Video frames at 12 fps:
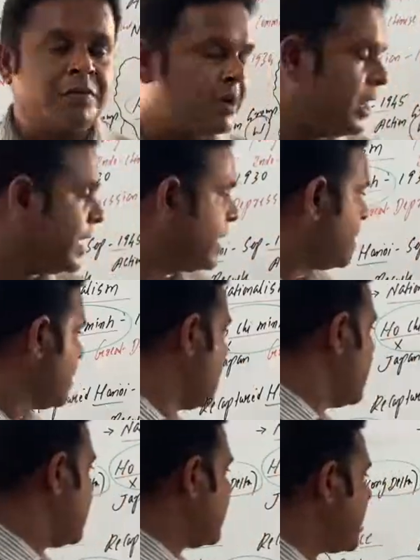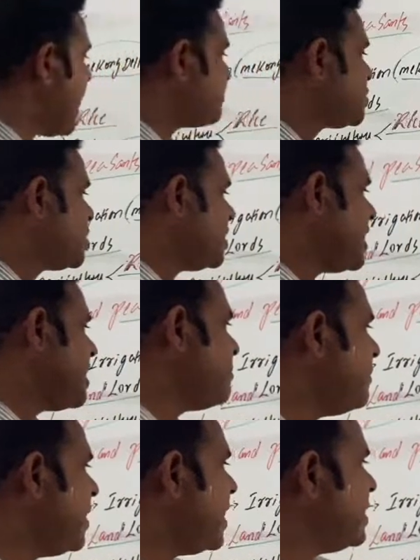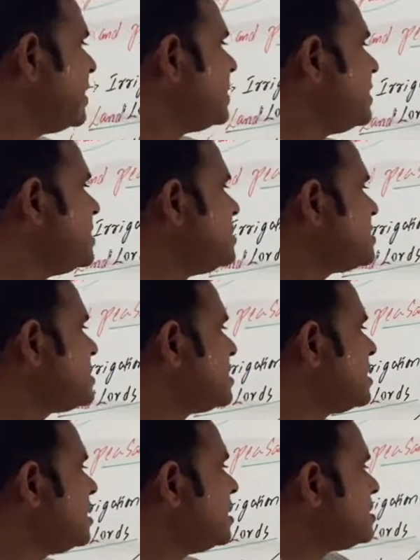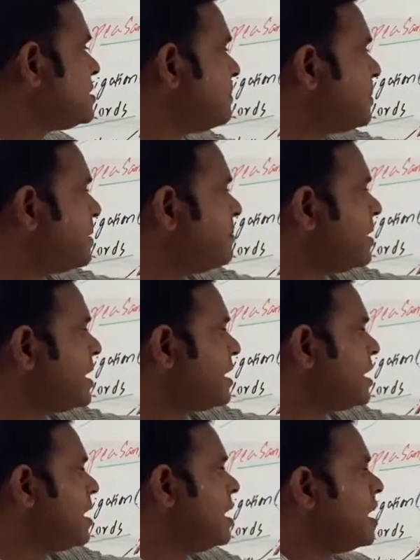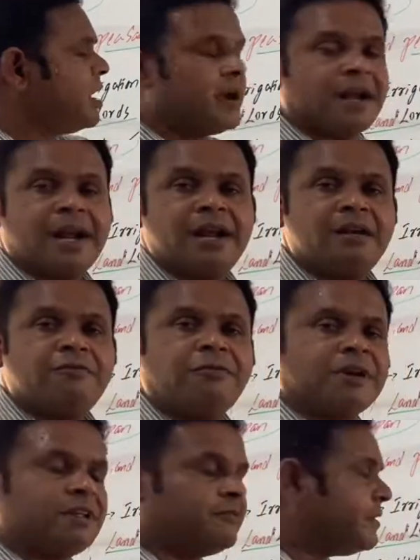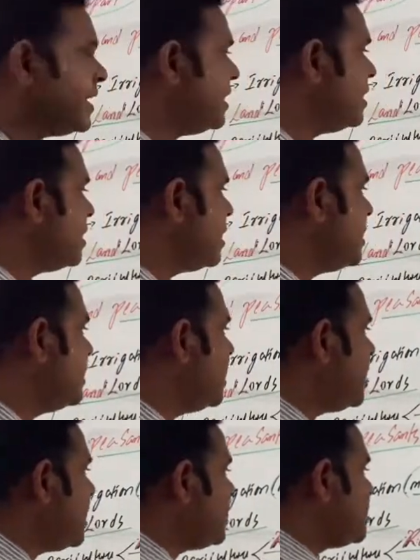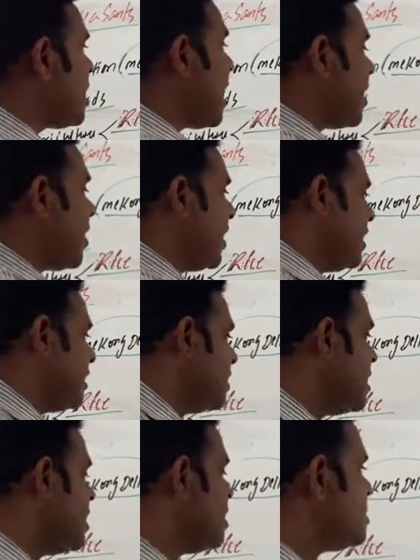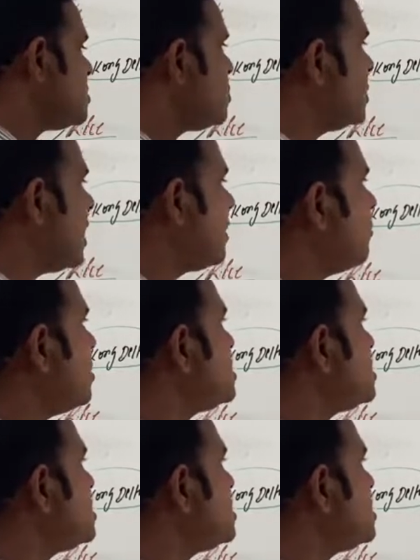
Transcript: recaptured and made the things September 1945 there at Hanoi. So that was